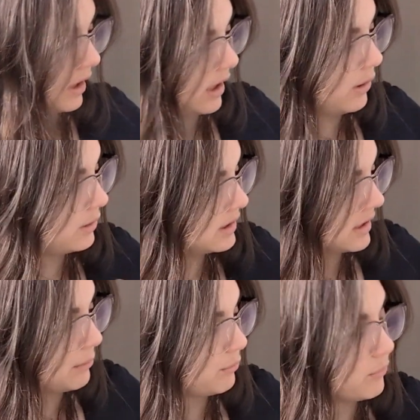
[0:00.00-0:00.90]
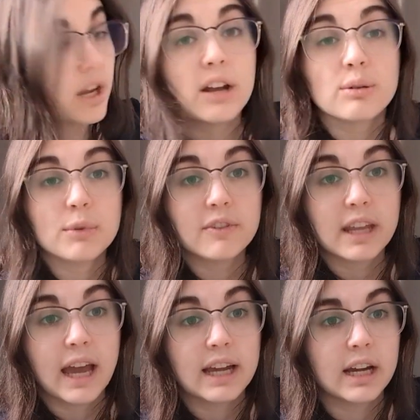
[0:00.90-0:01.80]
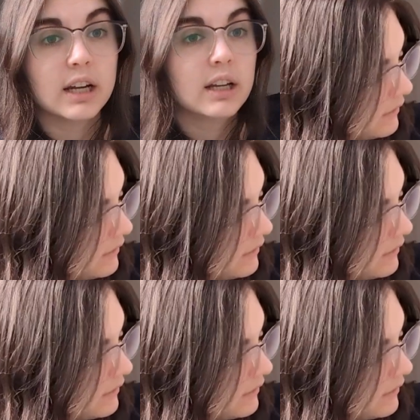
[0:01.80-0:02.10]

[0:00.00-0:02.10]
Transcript: I'll hold this up. I've got to remove the cat hair.